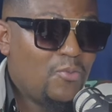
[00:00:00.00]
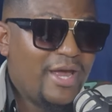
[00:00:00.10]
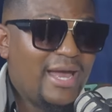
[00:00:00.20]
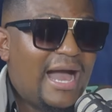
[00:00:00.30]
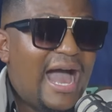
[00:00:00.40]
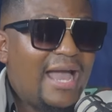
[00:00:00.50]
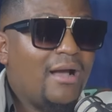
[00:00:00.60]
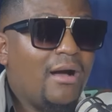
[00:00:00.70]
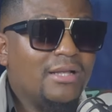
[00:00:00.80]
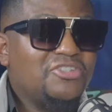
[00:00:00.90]
Where I
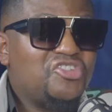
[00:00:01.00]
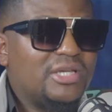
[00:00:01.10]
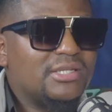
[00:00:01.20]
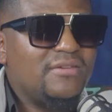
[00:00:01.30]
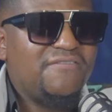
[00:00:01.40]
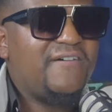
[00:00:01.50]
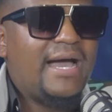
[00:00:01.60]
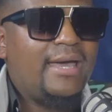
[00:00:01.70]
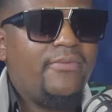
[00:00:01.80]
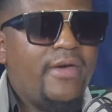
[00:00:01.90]
can't
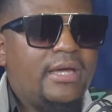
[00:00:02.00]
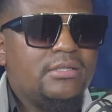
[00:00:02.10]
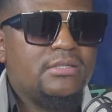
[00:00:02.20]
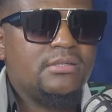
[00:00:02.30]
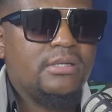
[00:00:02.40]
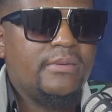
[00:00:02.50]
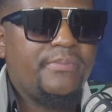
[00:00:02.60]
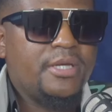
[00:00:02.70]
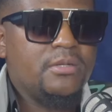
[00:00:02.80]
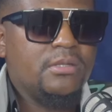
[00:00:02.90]
justify that
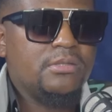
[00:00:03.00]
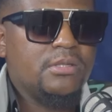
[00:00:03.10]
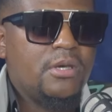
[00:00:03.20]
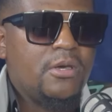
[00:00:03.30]
because